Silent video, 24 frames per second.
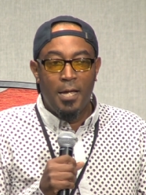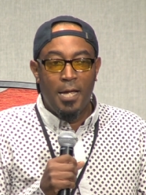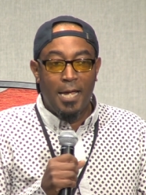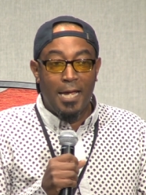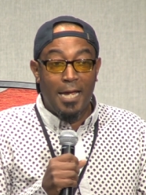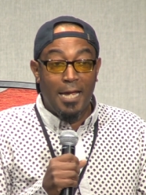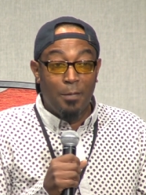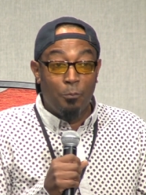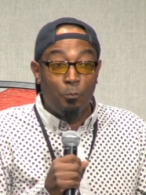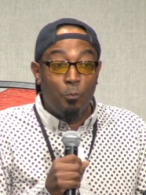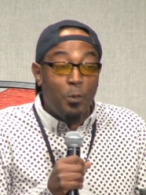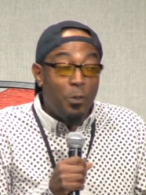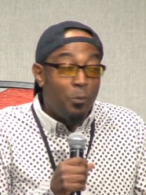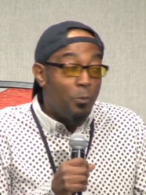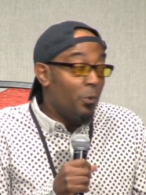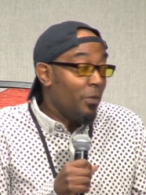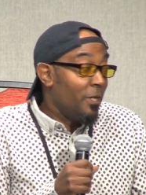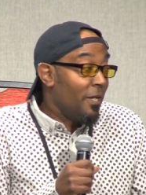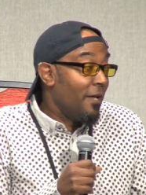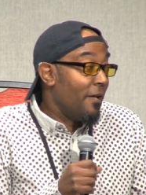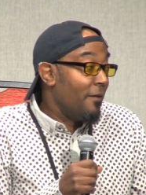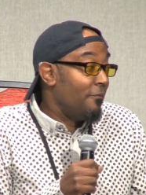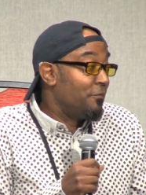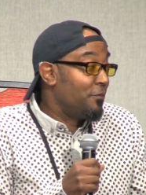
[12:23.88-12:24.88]
And we would
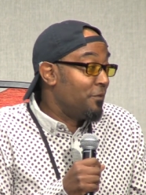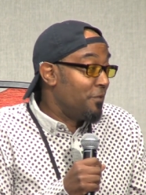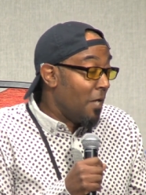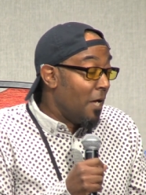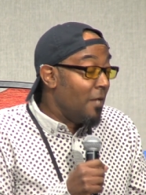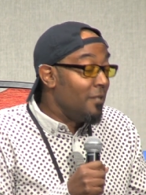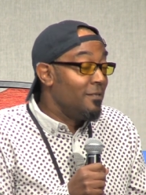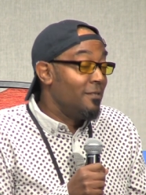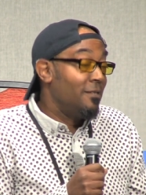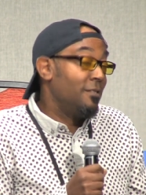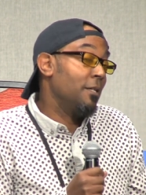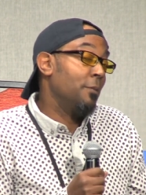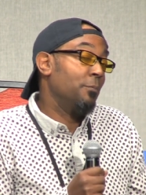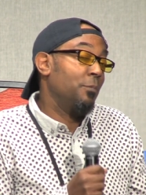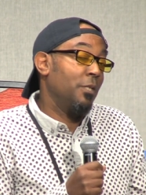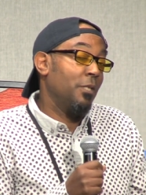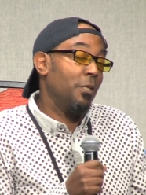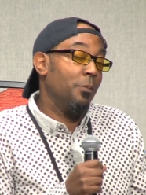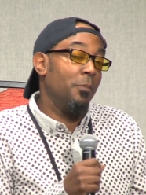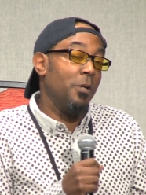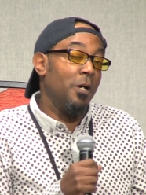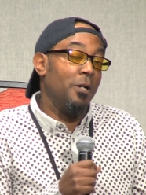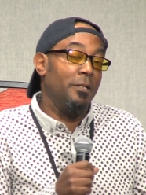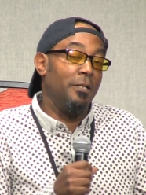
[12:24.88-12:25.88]
have done something
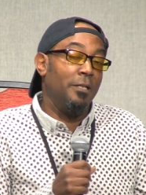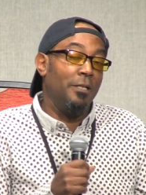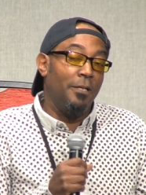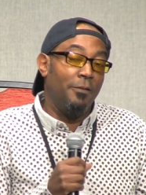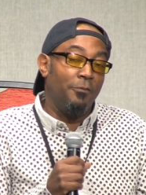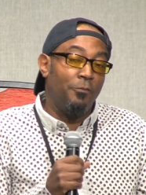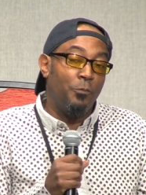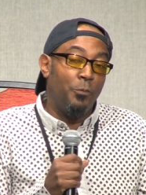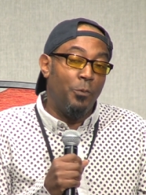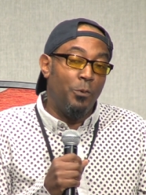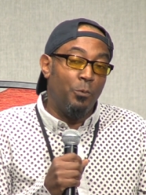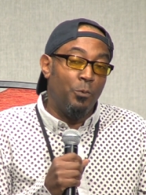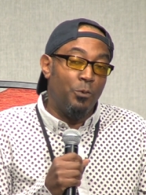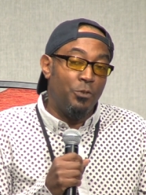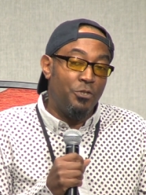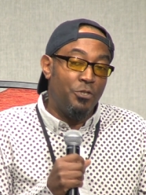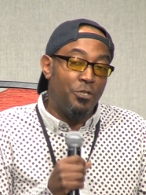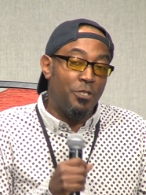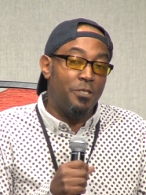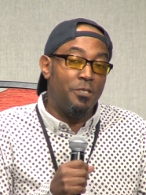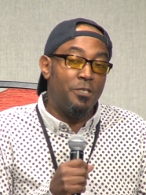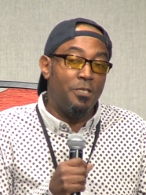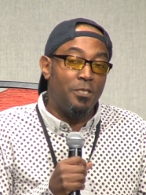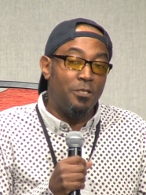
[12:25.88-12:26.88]
about it if we would
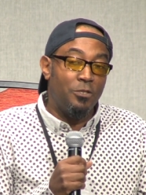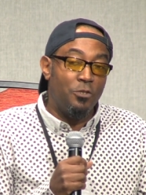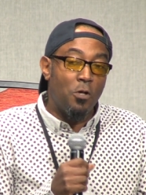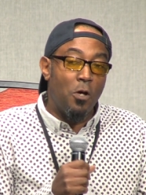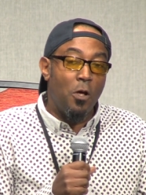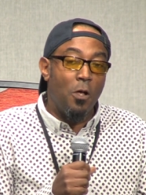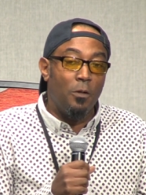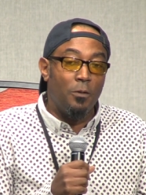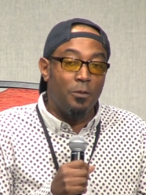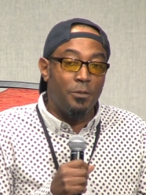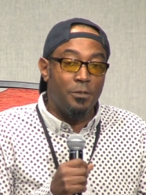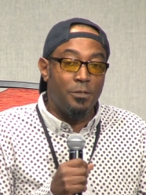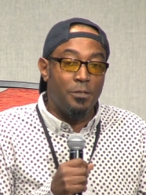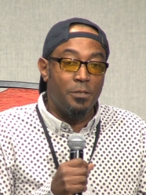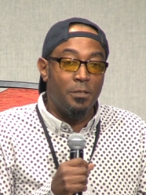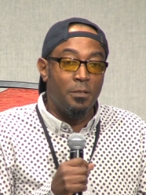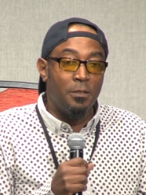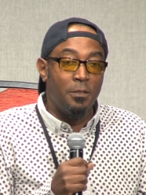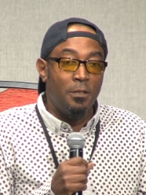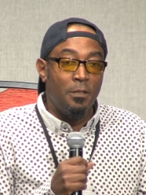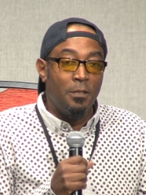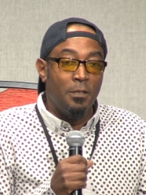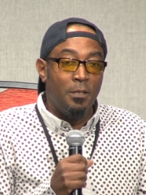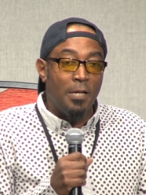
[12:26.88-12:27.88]
just acknowledge
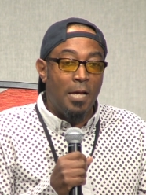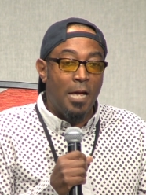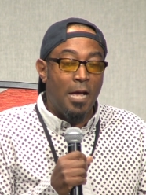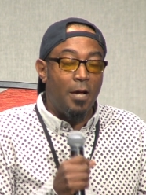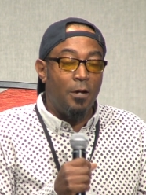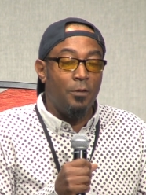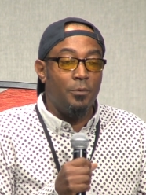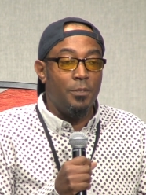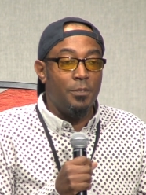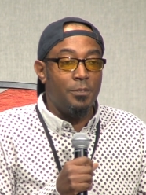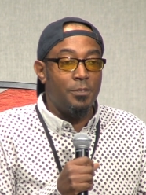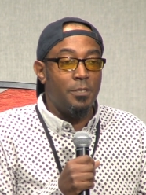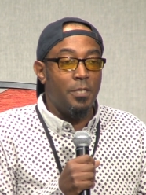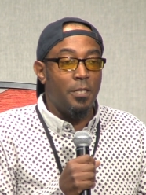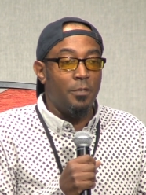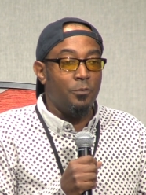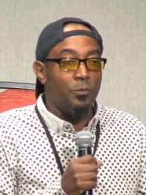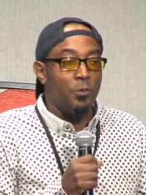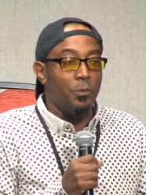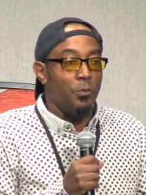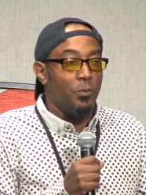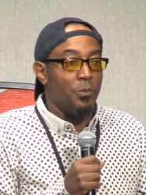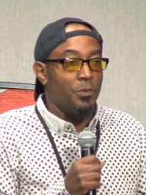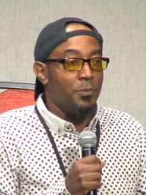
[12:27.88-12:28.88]
how this
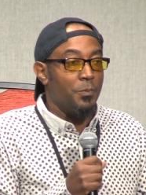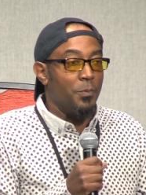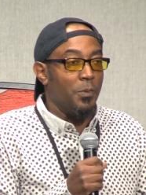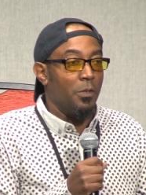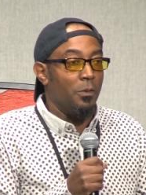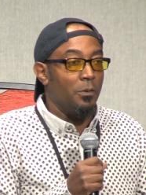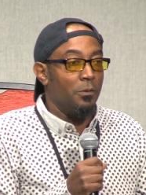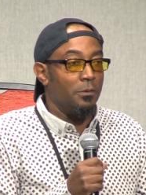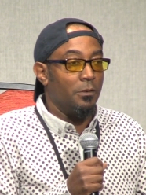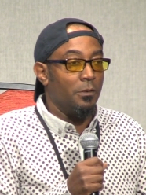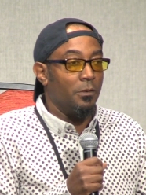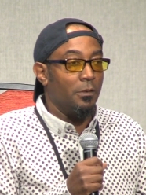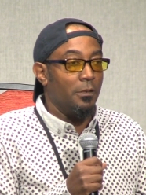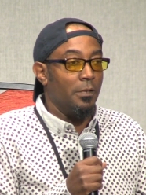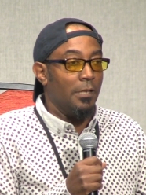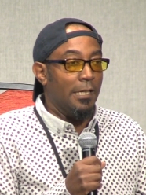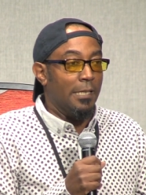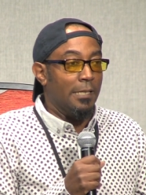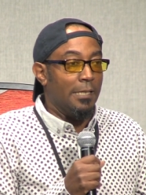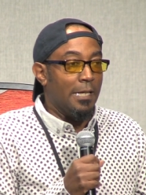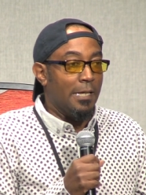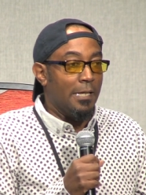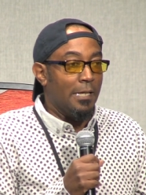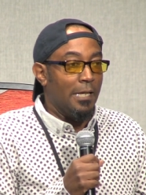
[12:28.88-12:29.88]
country was built
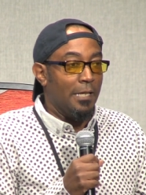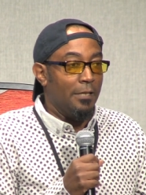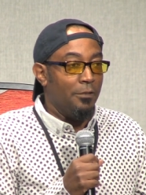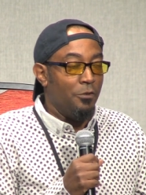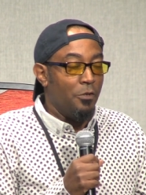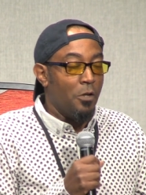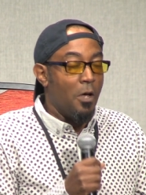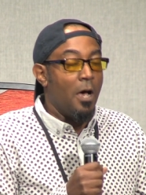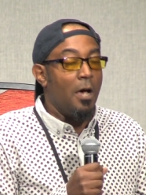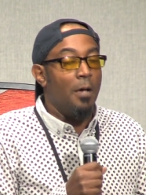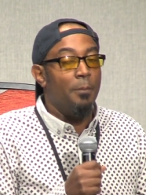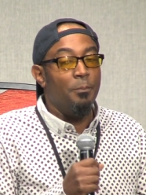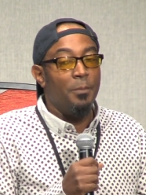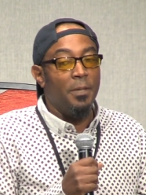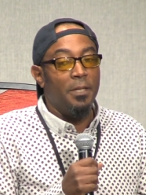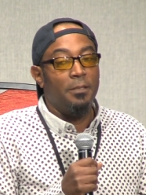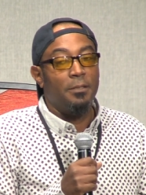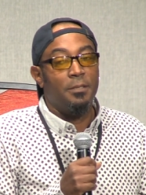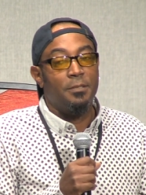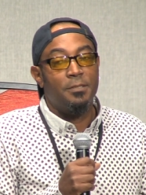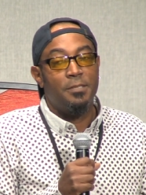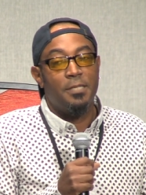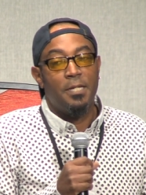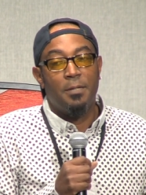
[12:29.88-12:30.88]
and not make
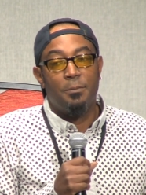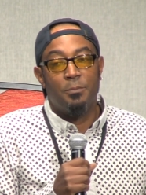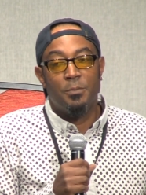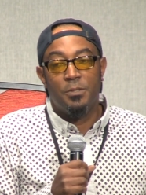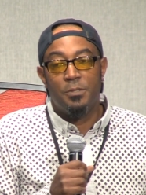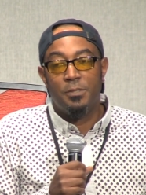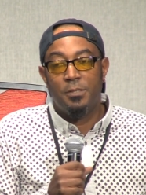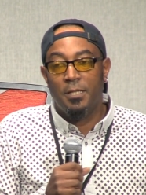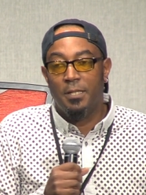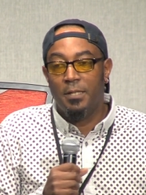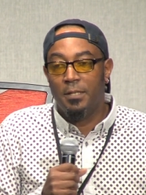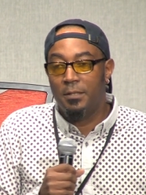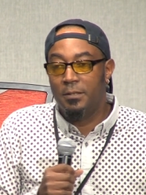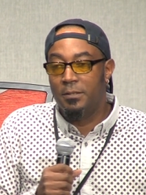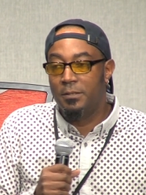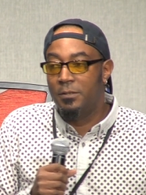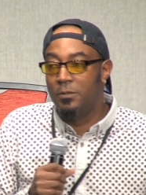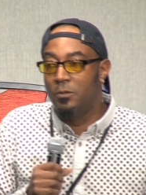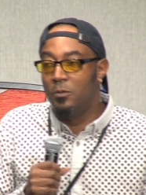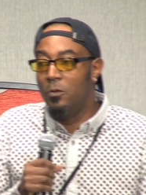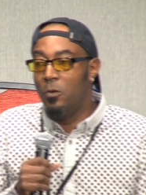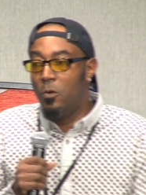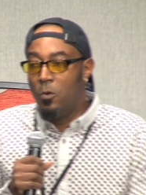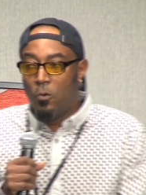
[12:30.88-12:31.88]
the same
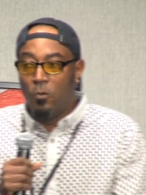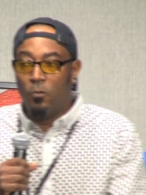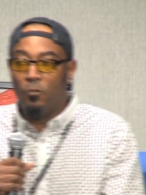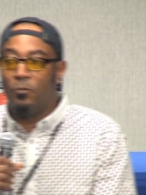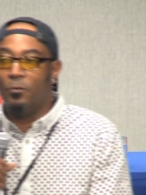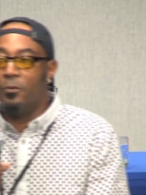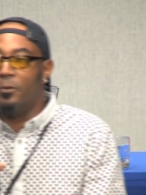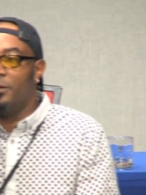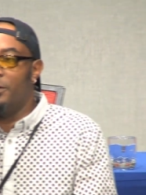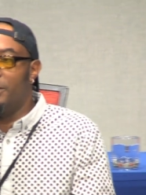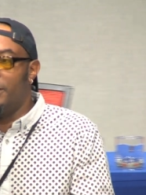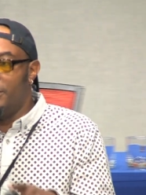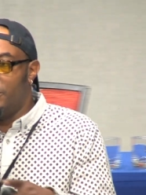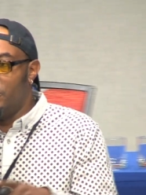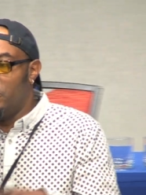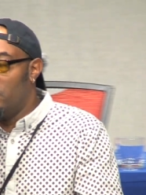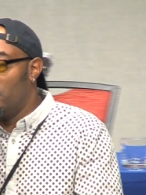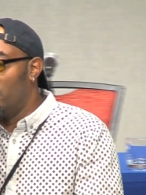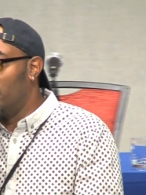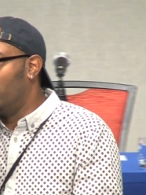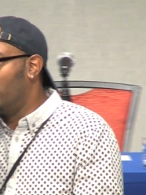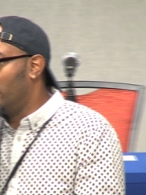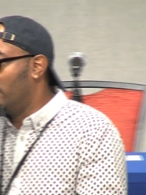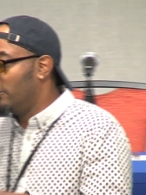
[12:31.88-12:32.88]
mistakes over and
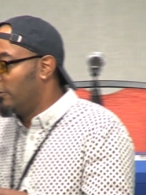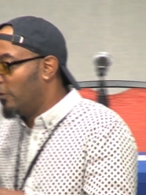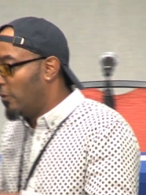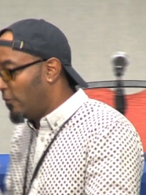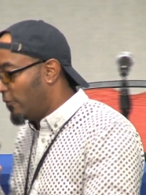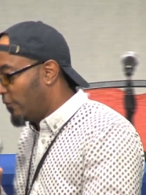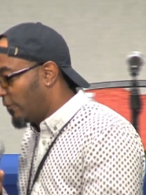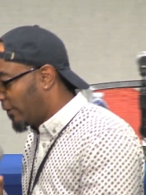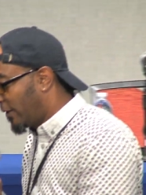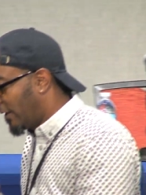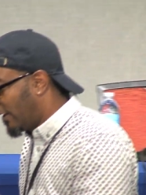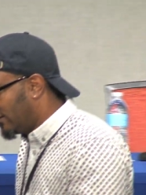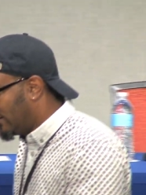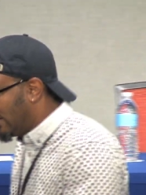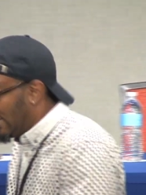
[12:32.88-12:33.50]
over and over again.